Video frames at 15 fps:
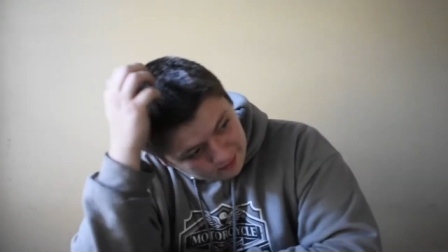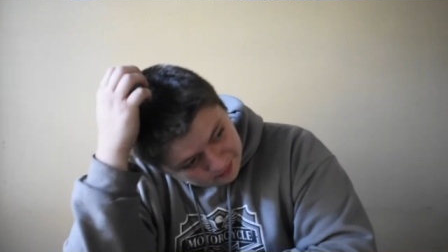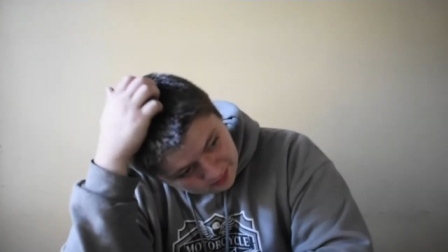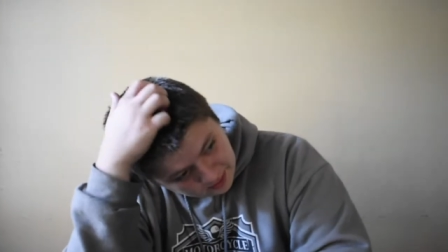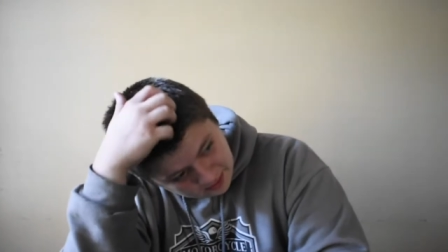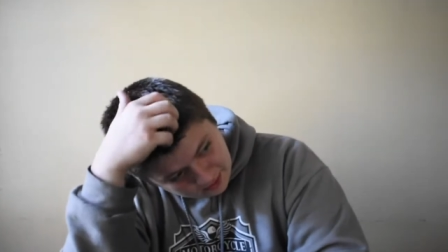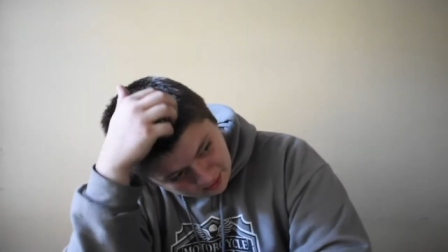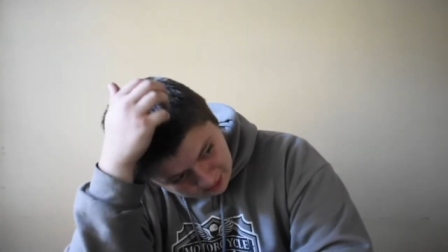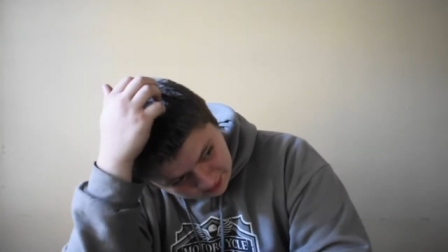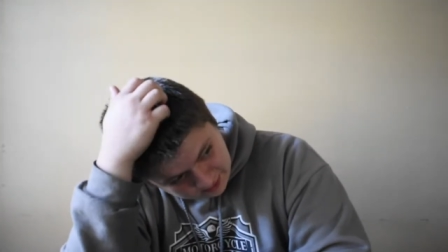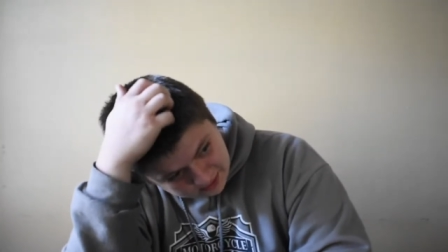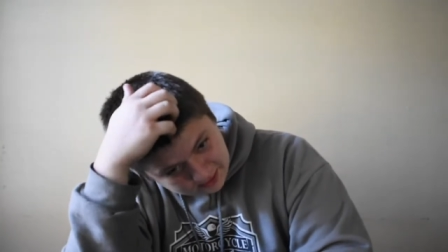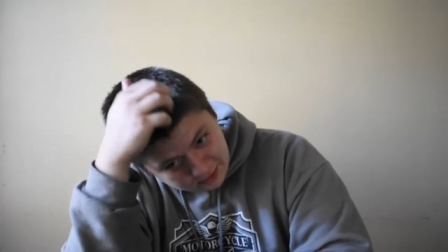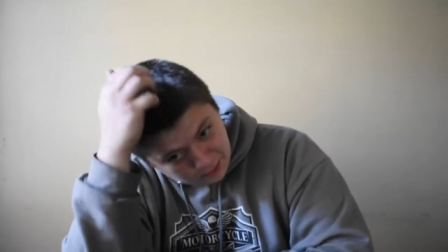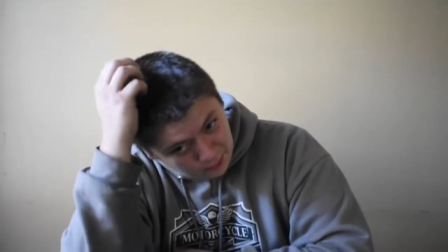haven't really thought
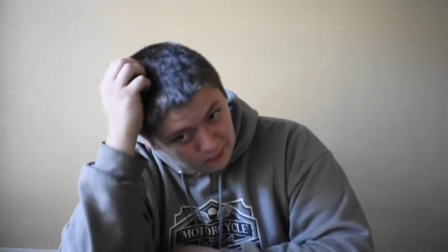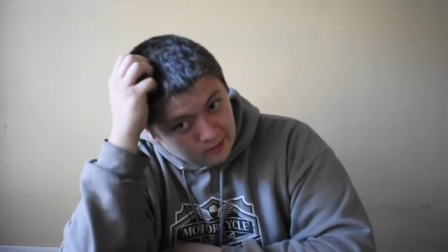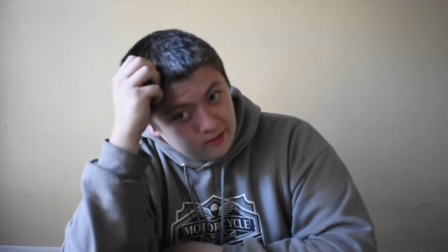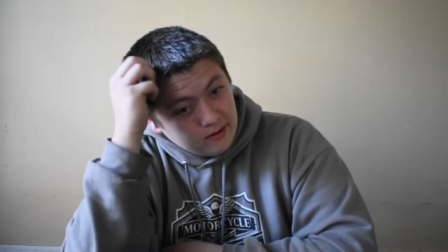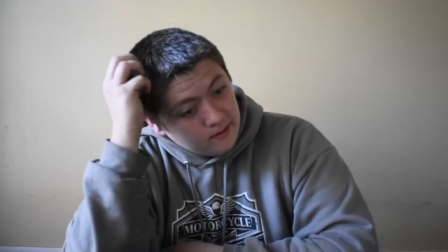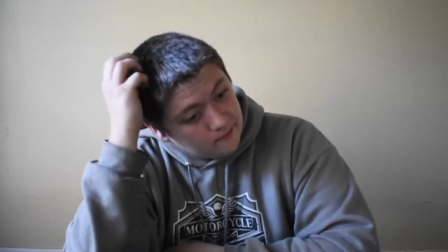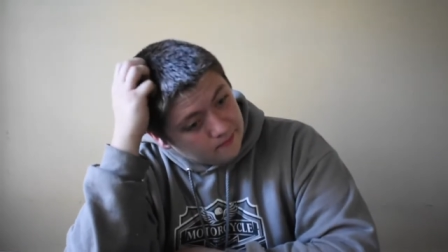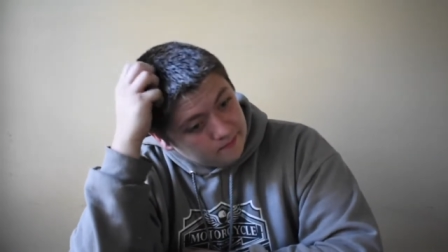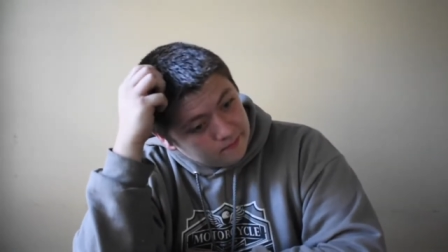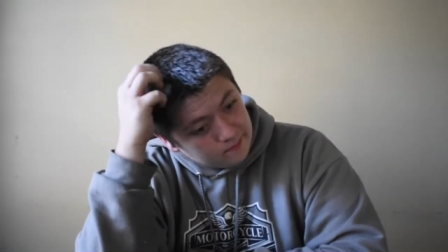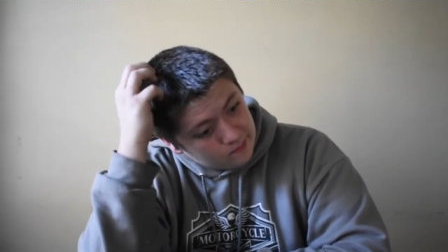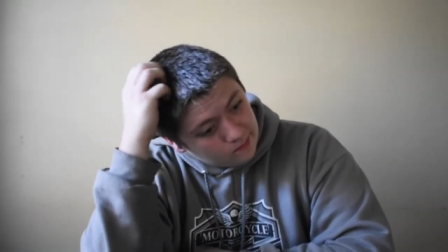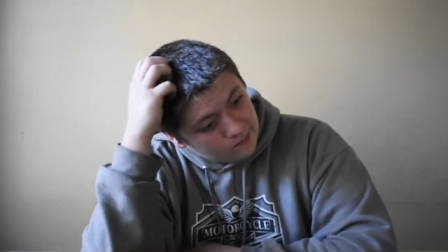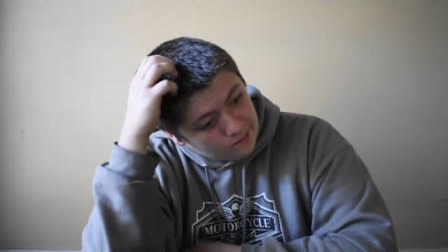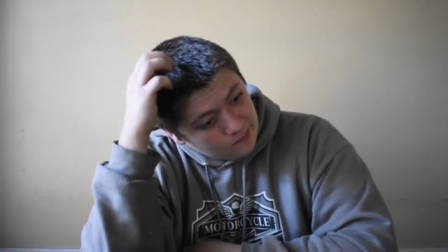this through.
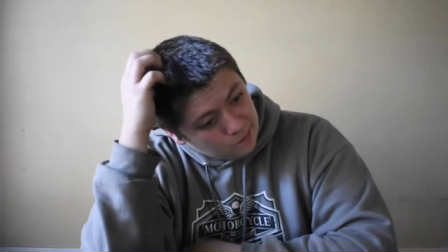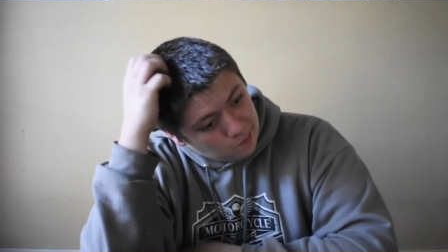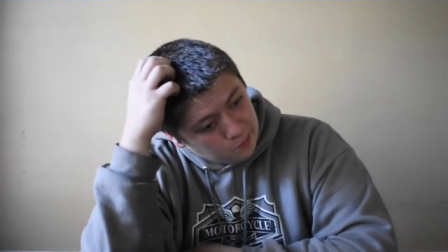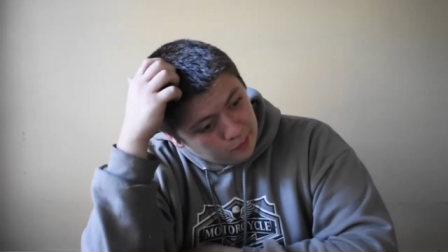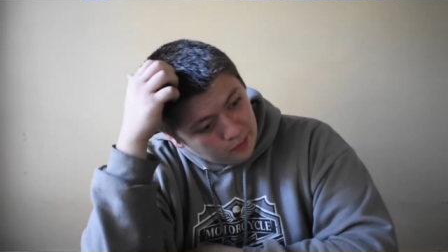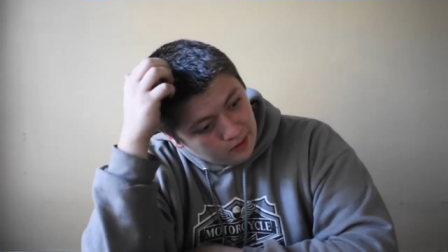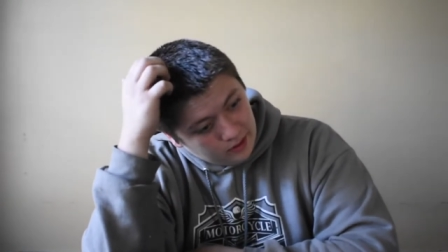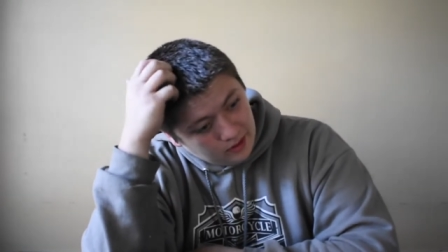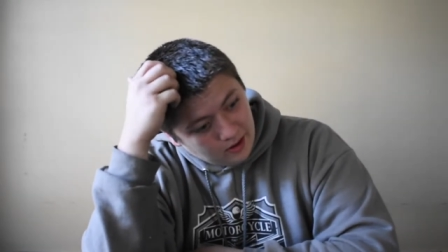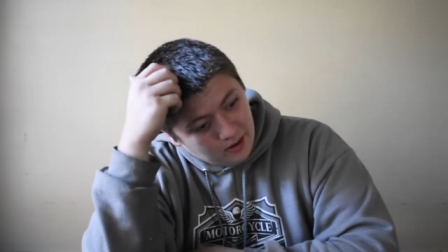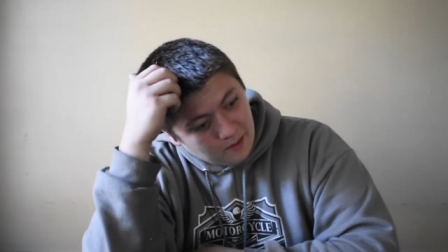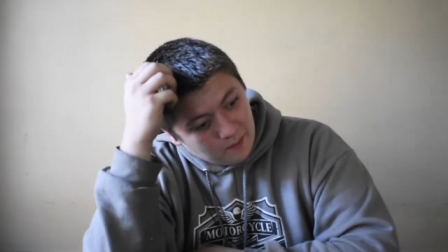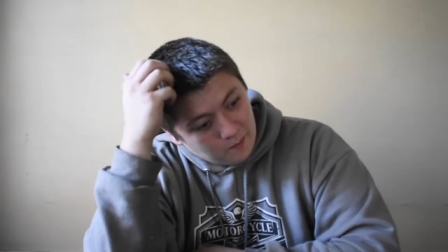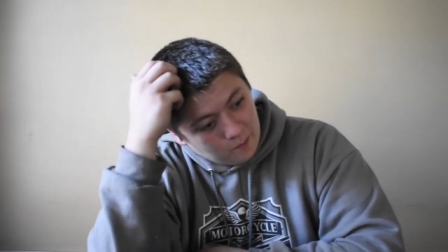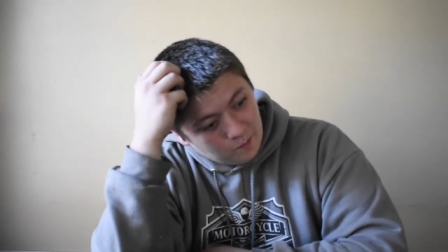But
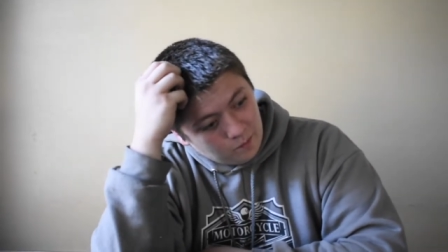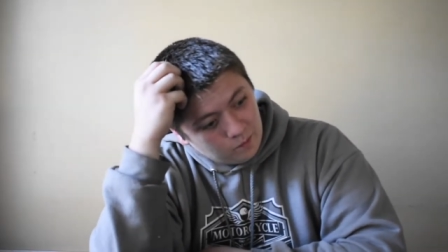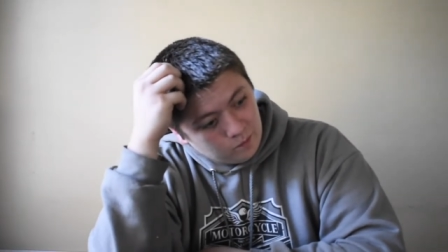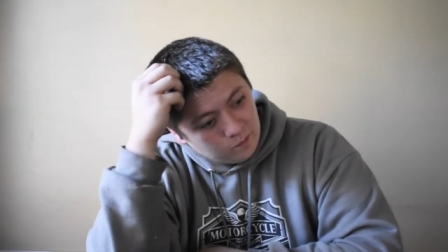um,